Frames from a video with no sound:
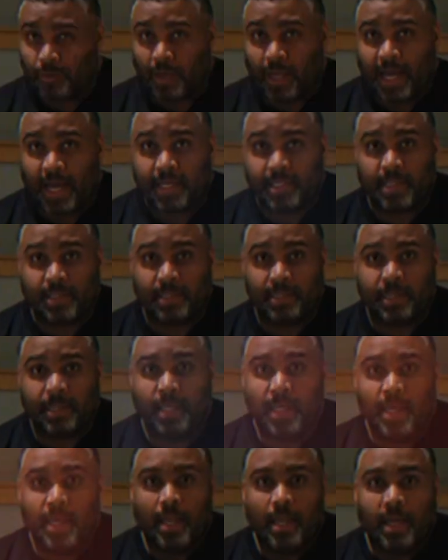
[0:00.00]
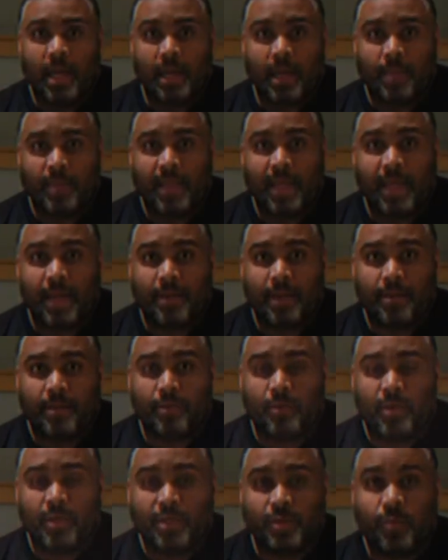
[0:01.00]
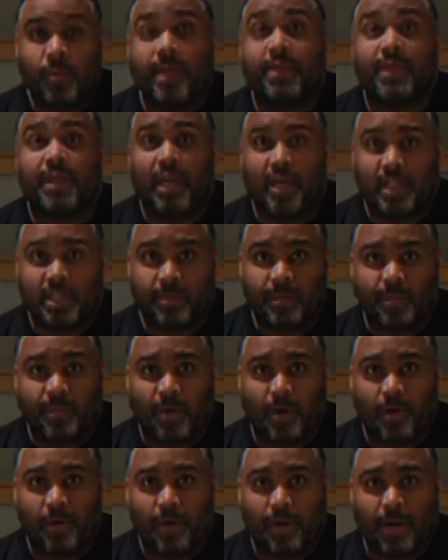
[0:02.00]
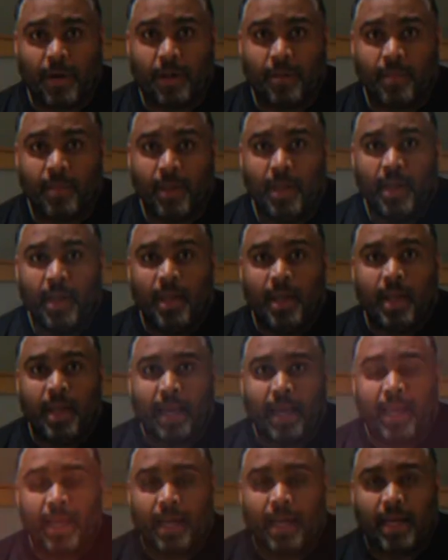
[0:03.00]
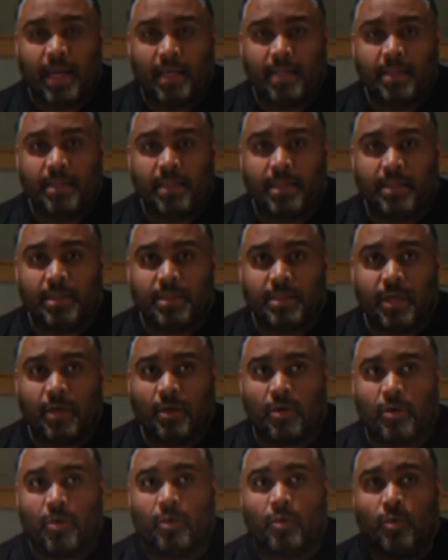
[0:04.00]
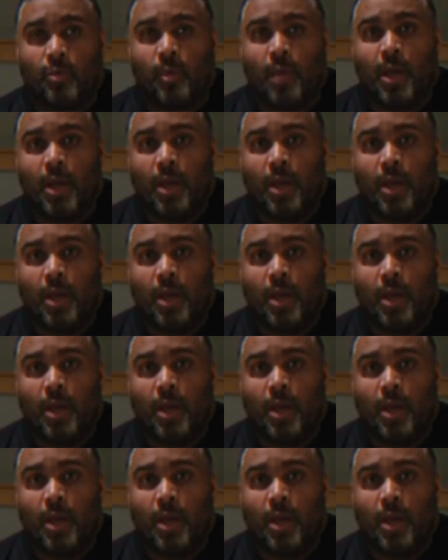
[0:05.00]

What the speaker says: classes that was with the Huntsman program. And so